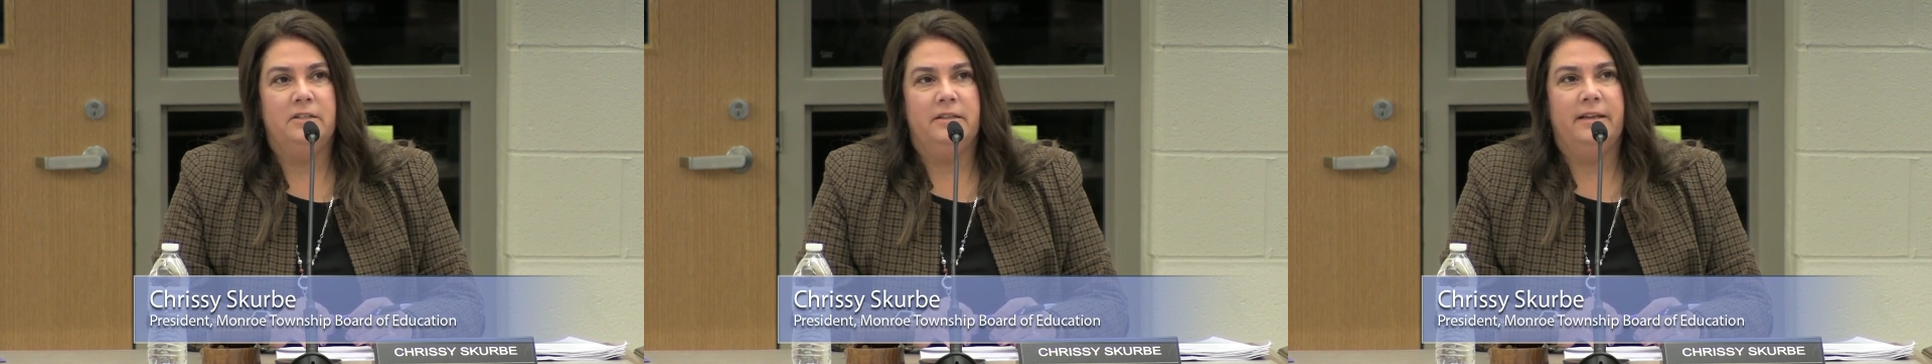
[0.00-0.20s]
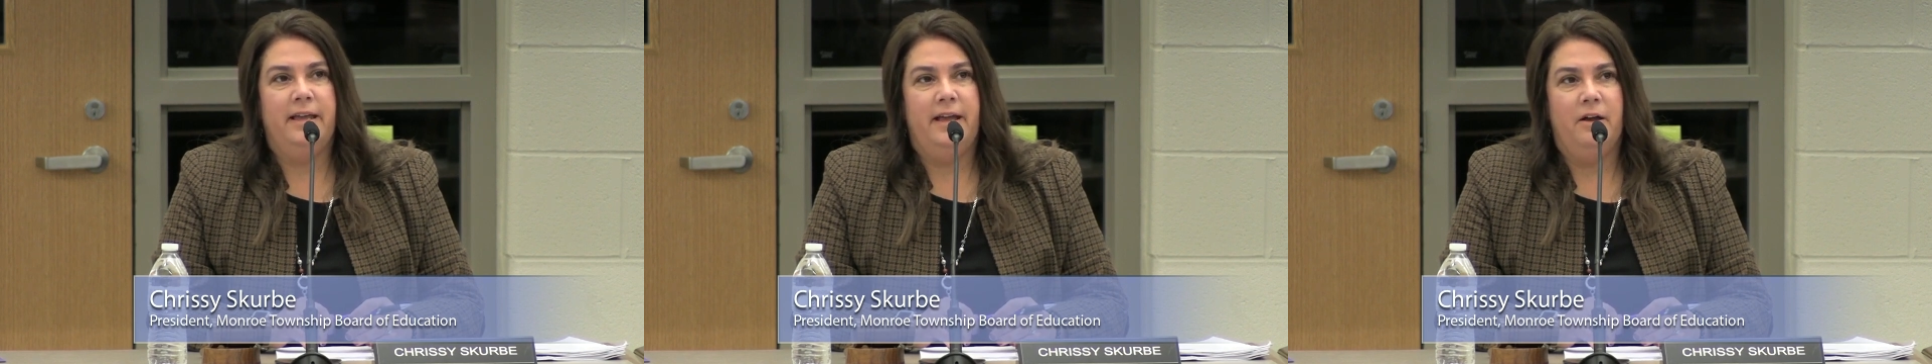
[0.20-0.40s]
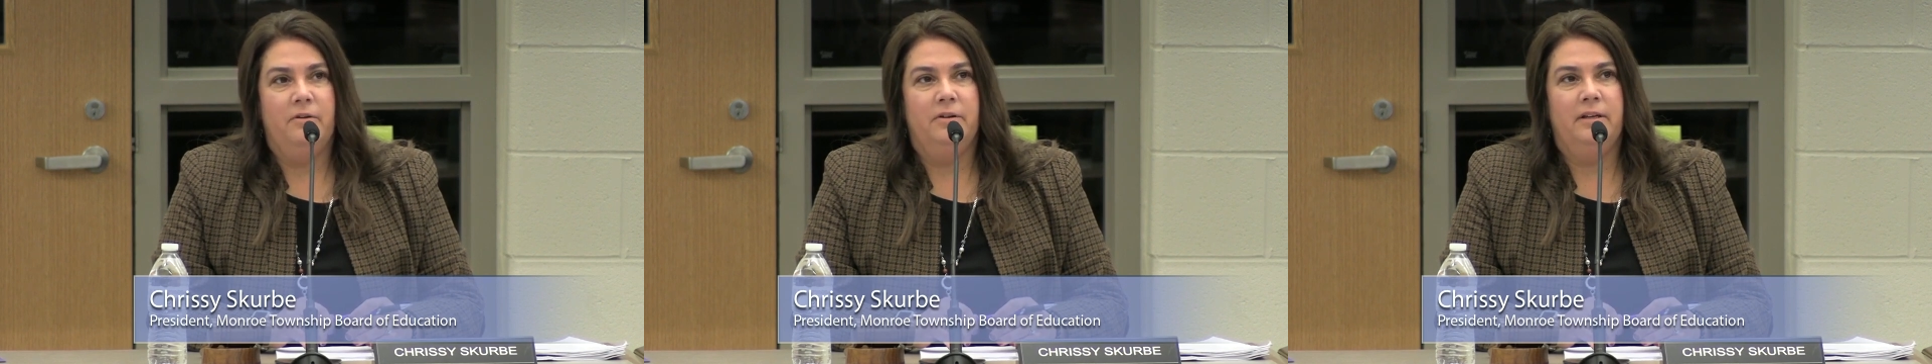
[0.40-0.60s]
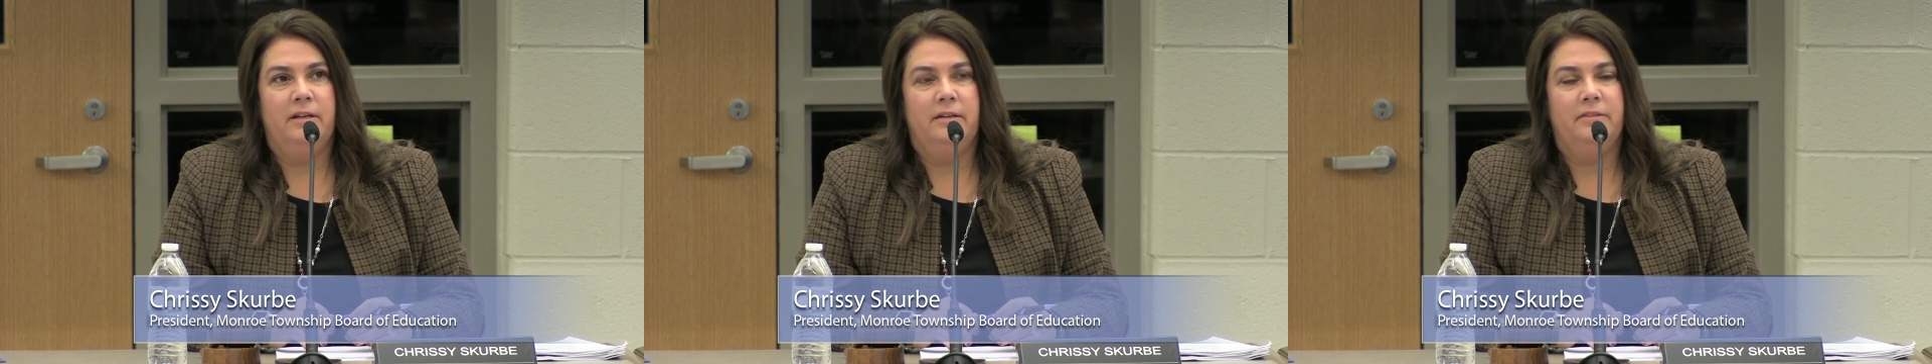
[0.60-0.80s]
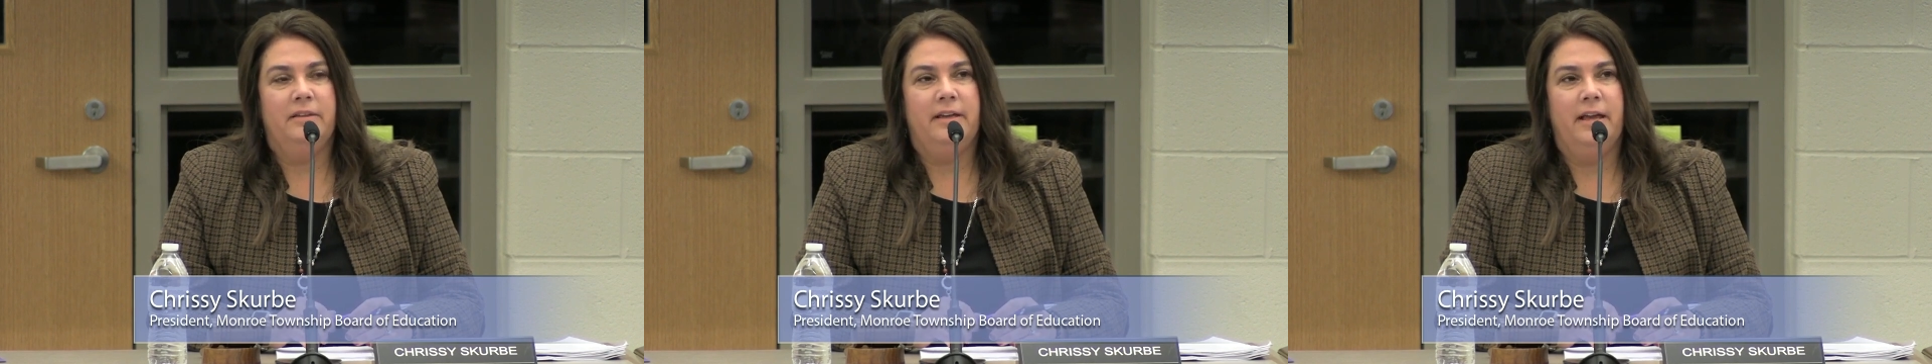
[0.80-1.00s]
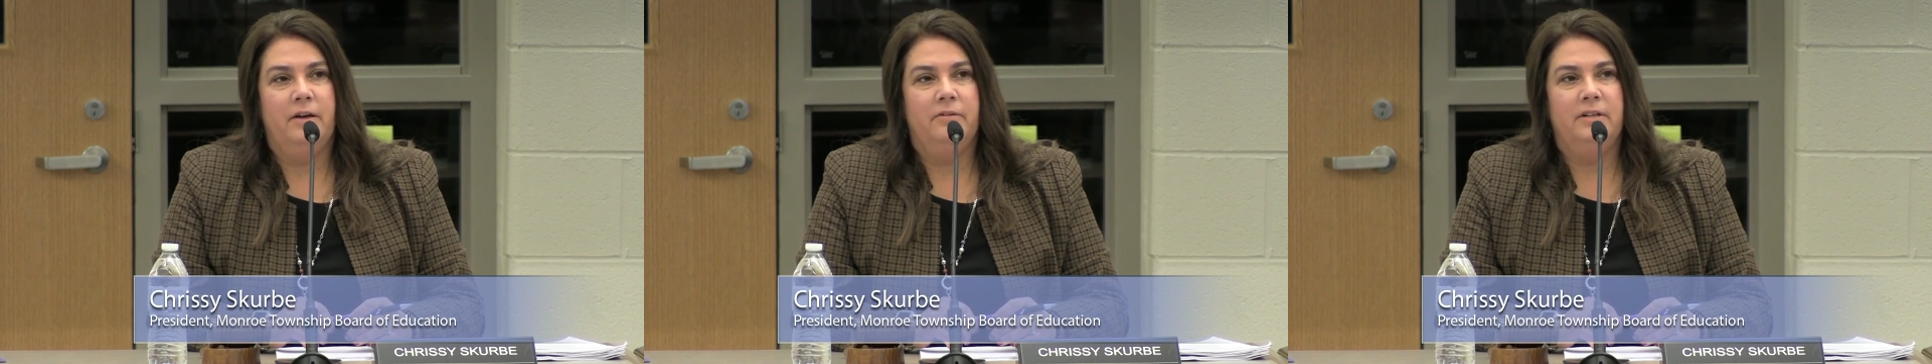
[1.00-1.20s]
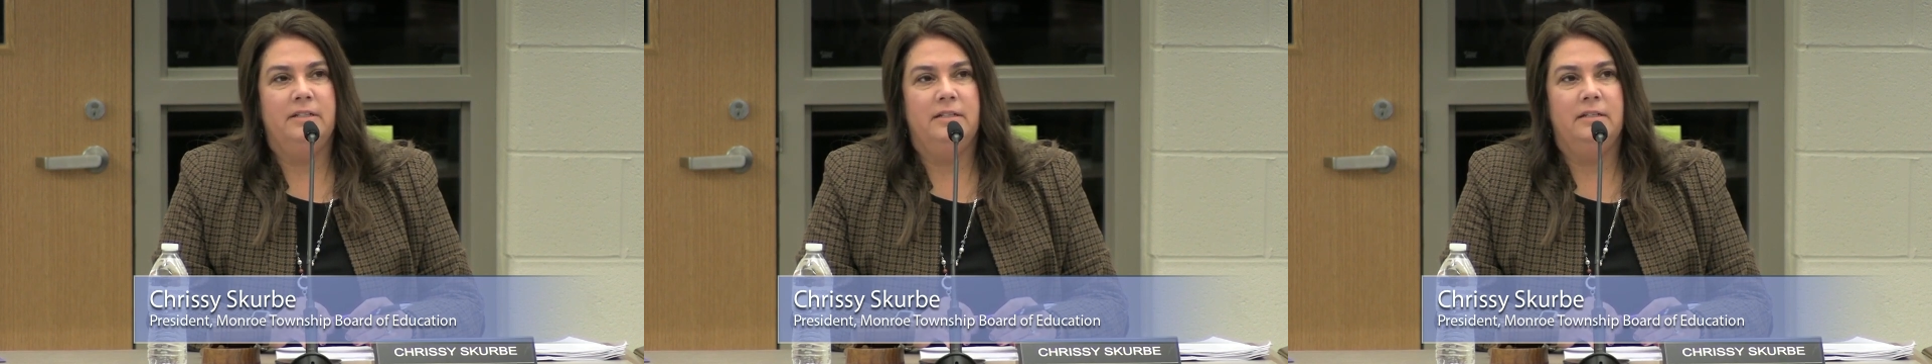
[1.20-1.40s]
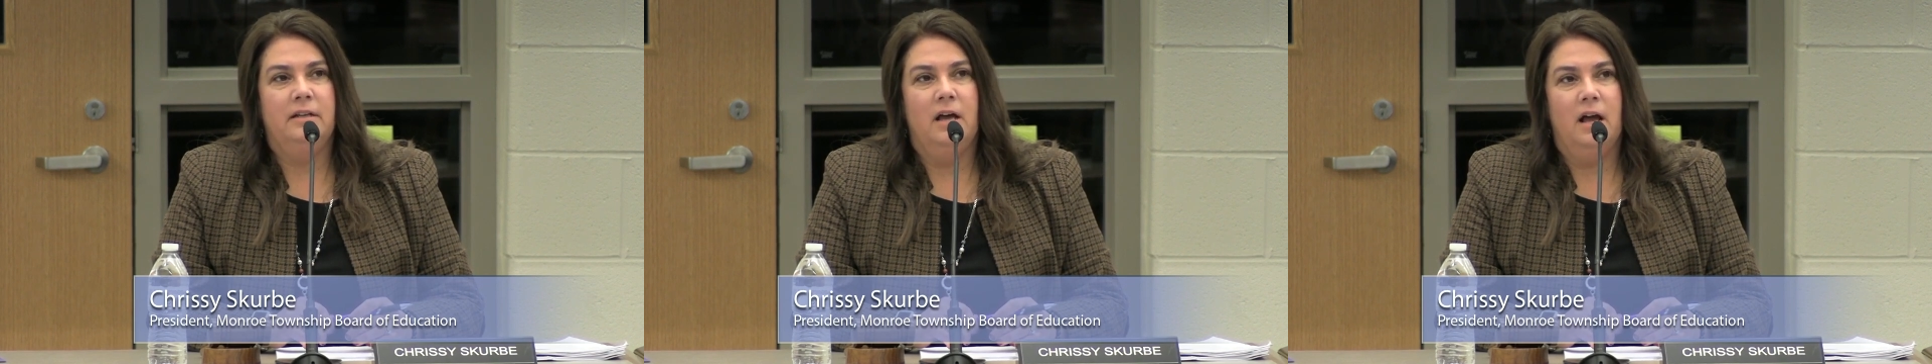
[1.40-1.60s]
to the county. The county
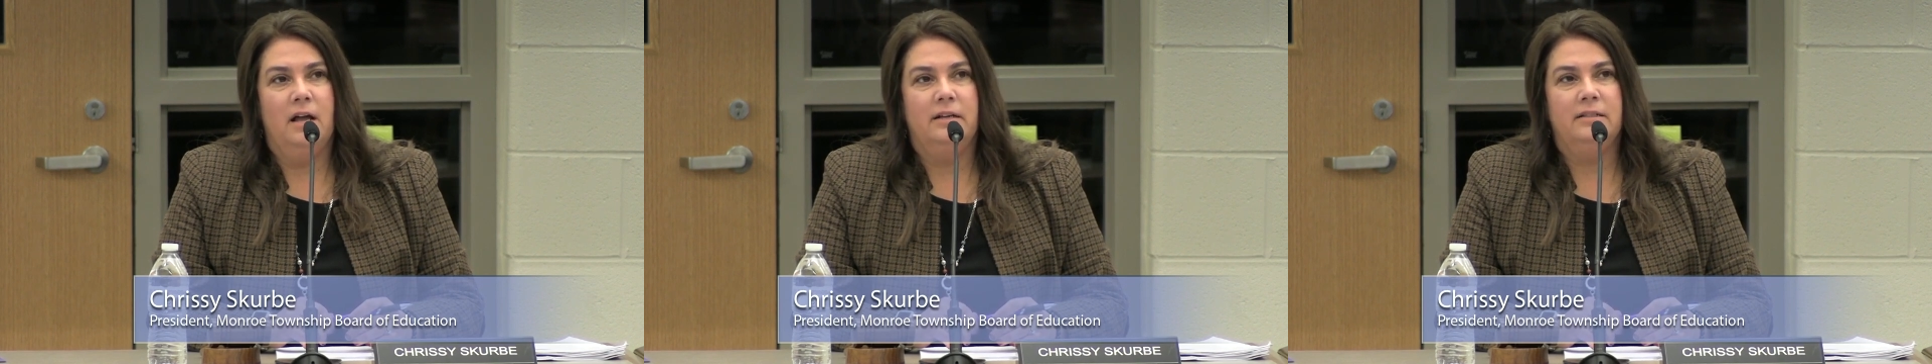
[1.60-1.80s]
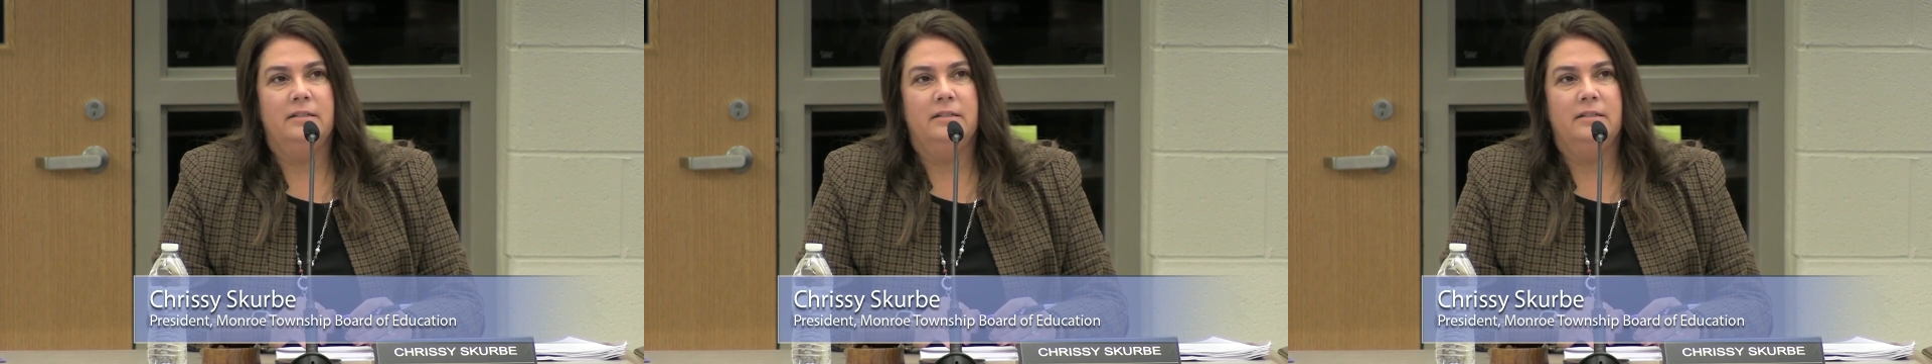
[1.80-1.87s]
did not